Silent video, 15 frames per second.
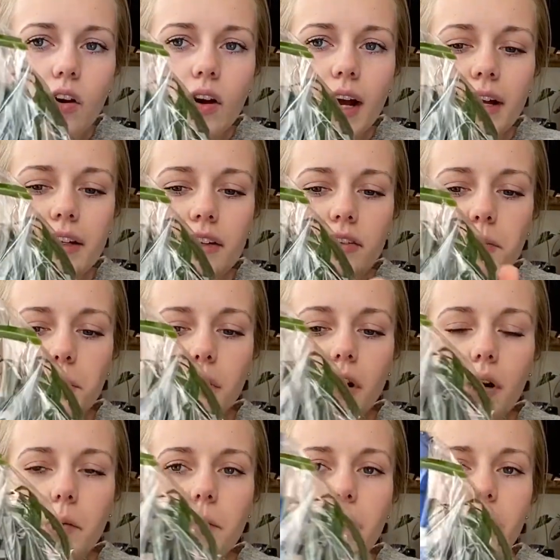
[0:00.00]
and you'll
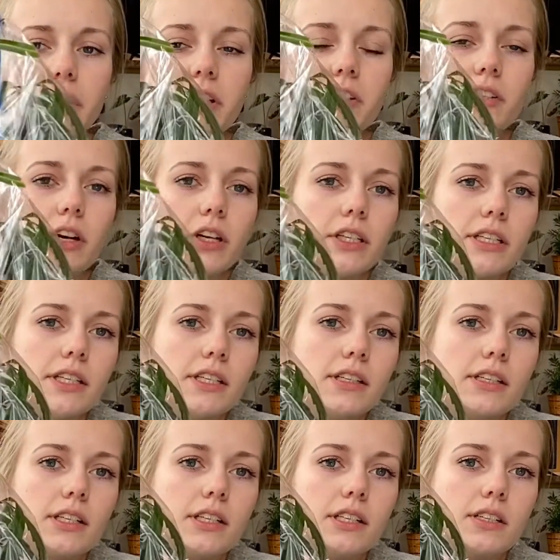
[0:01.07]
probably start to
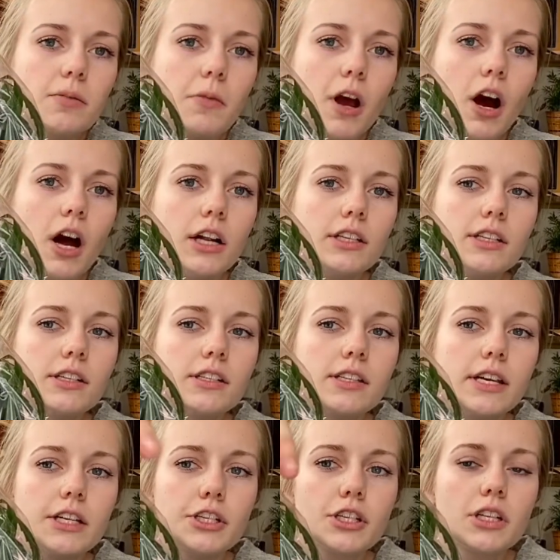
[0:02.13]
see some
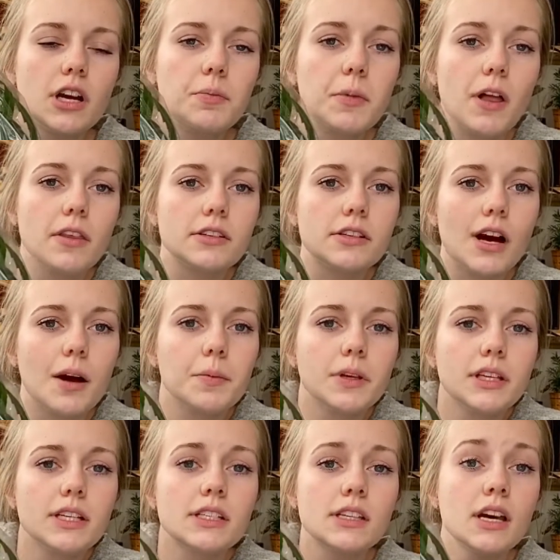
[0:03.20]
condensation up on the top of
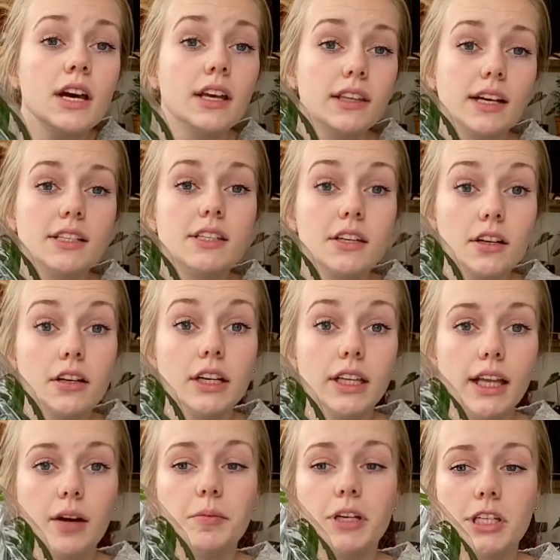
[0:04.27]
this. That's good.
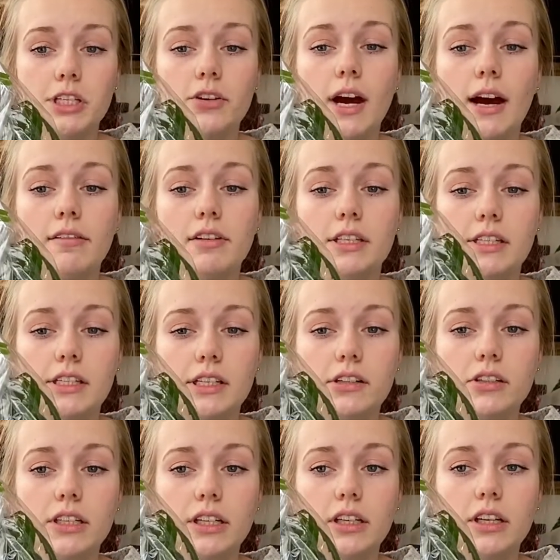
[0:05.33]
That means you have it
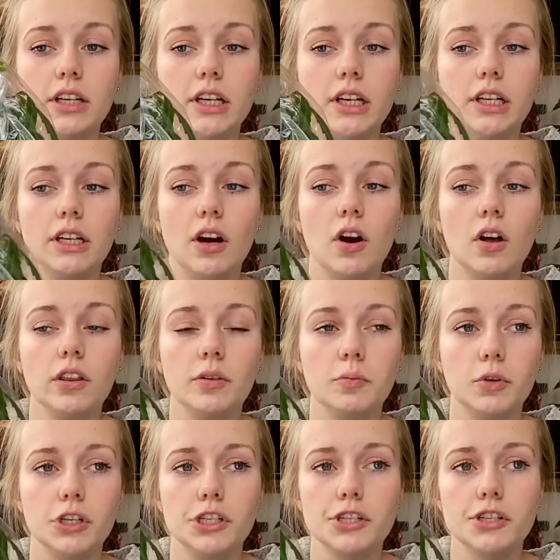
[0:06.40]
sealed in good. All the
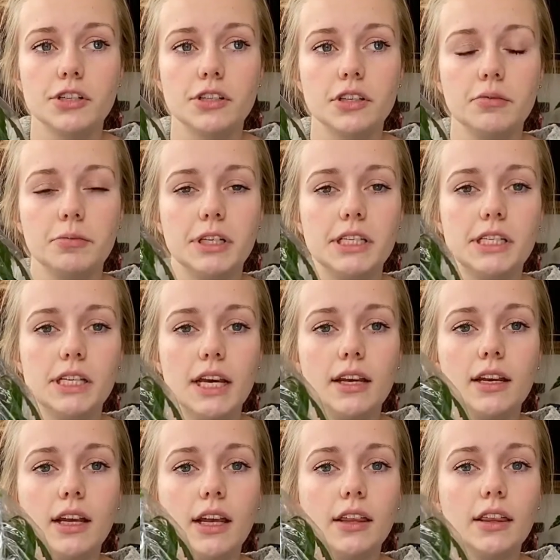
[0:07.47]
moisture is going to be
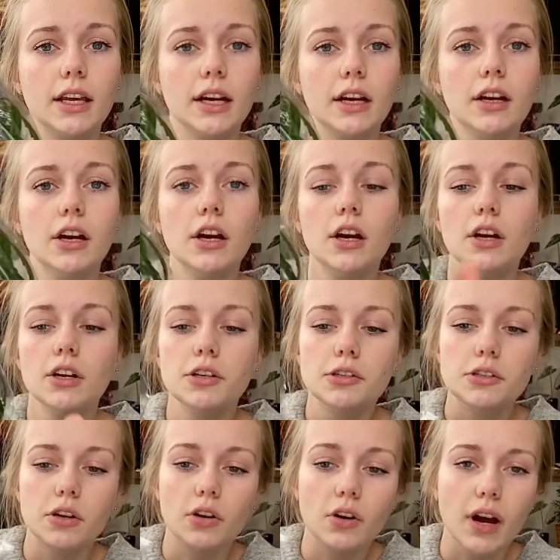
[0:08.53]
staying in there.
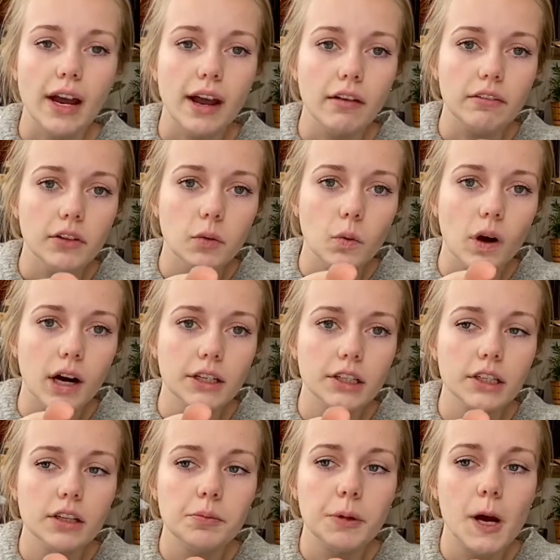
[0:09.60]
So I have the water
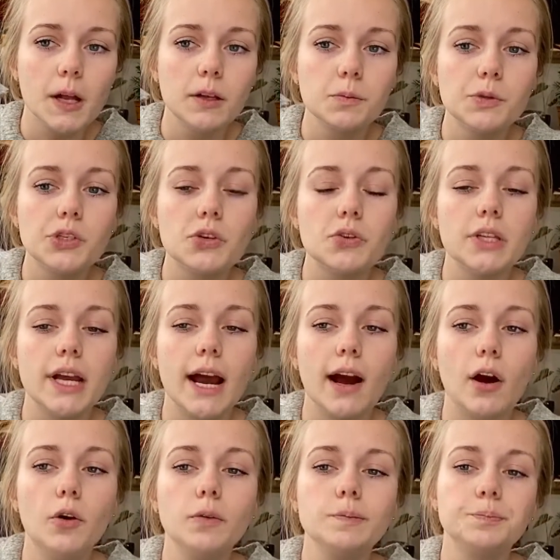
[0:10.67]
in the bottom. So now